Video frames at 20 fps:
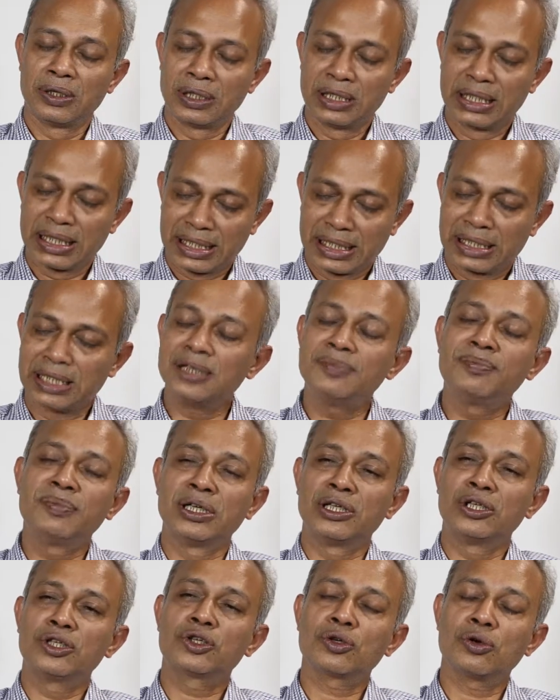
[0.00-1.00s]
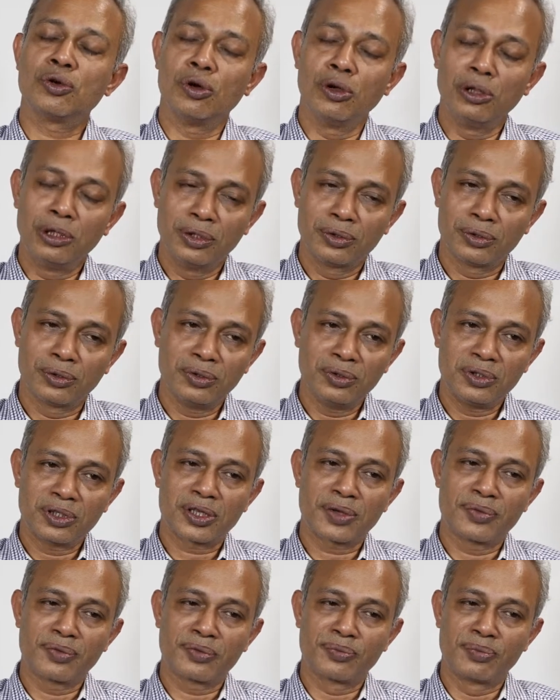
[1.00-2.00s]
The government, although
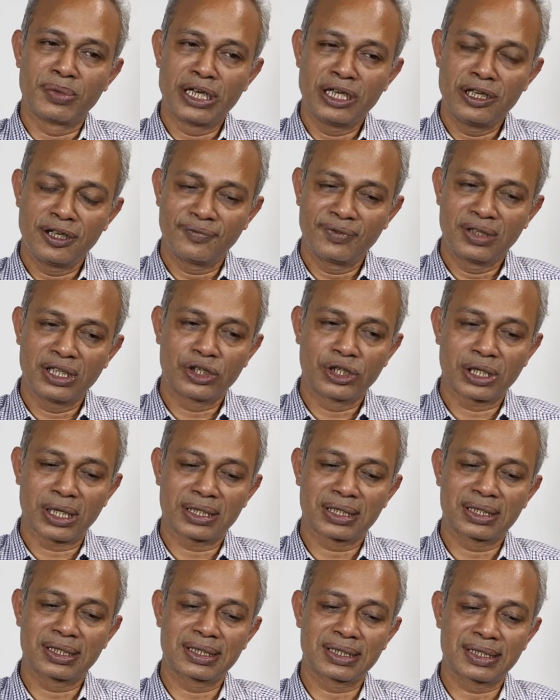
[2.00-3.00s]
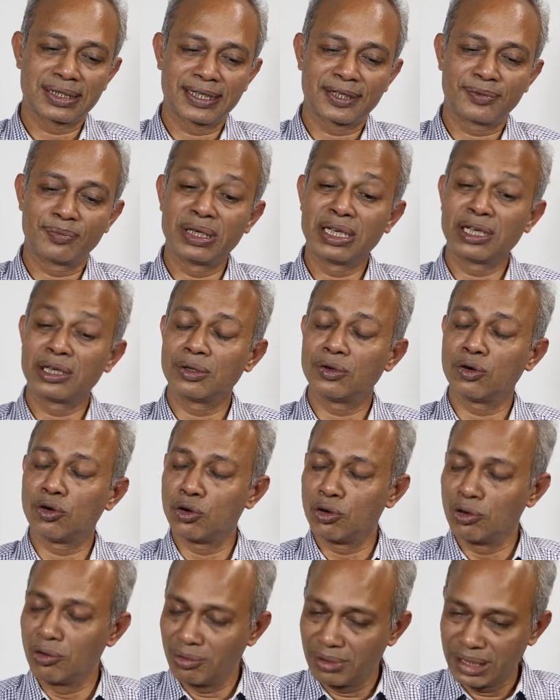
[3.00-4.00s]
many of the judges are being
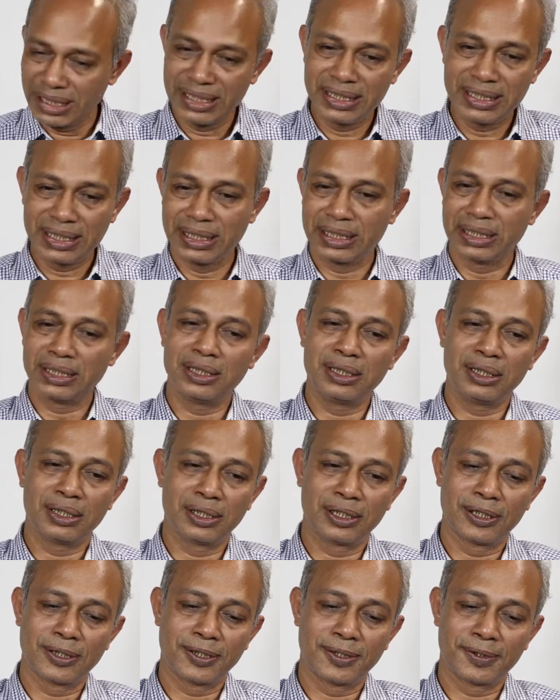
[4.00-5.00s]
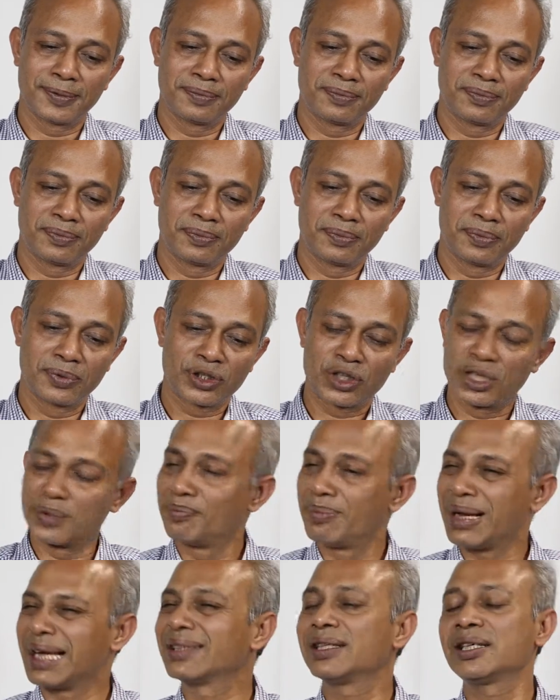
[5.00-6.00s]
already
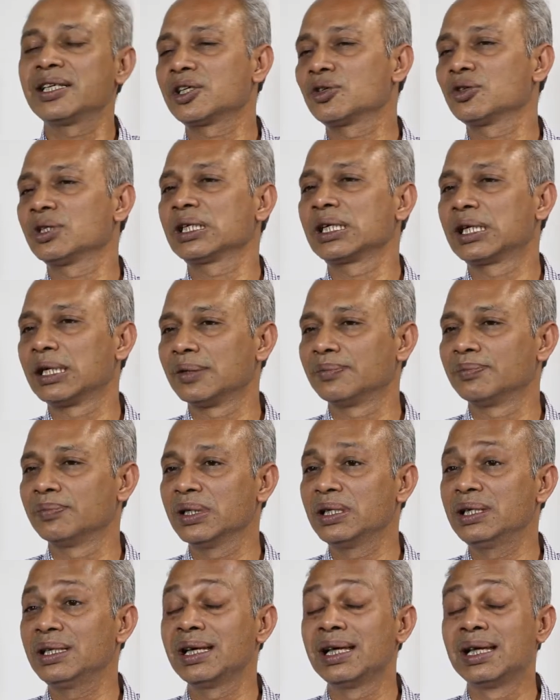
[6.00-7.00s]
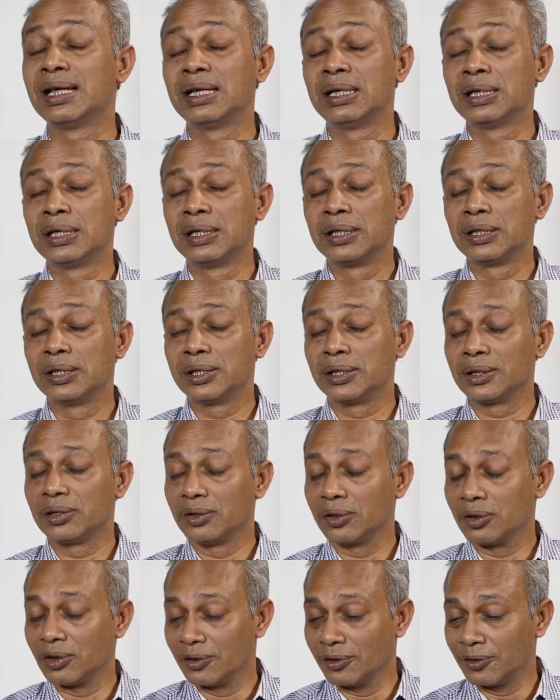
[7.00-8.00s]
sympathetic to the government
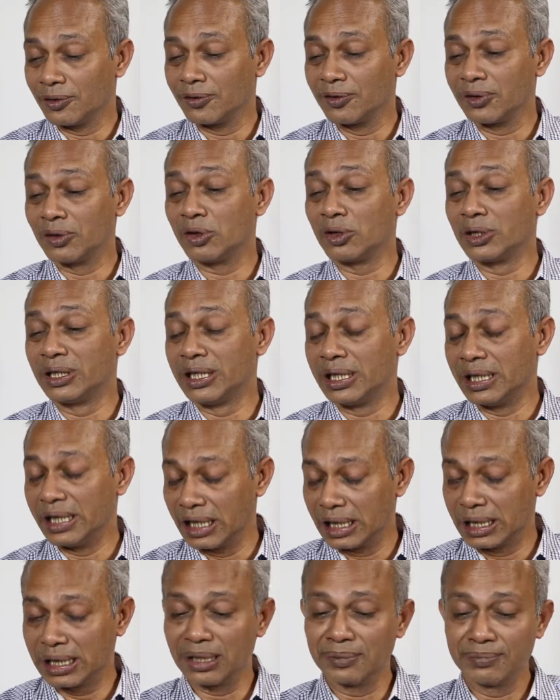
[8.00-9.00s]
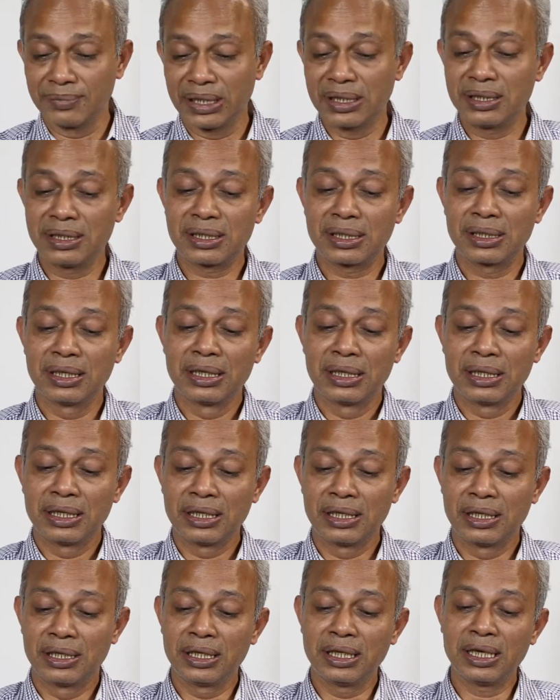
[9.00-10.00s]
or the incumbents,
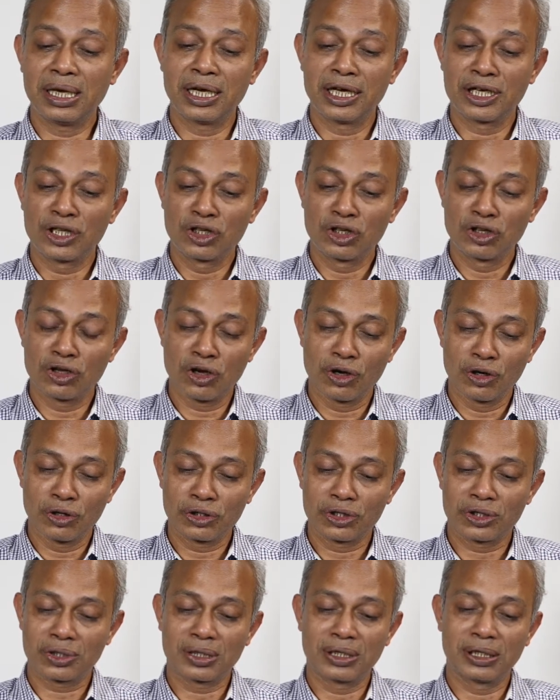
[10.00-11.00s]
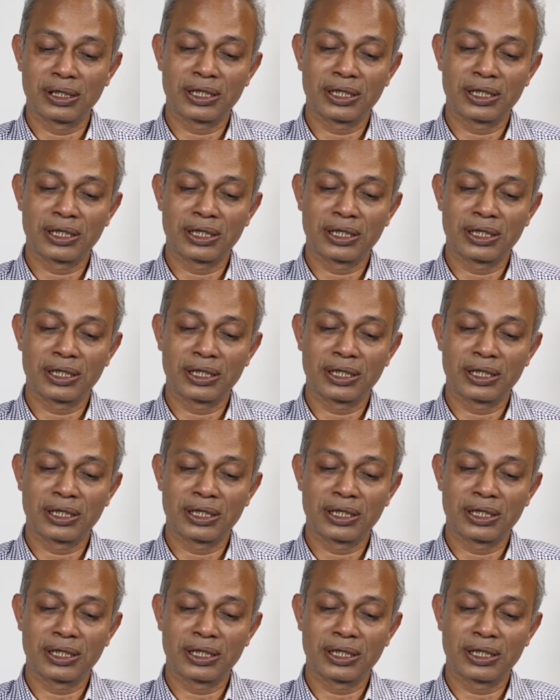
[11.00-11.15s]
they are not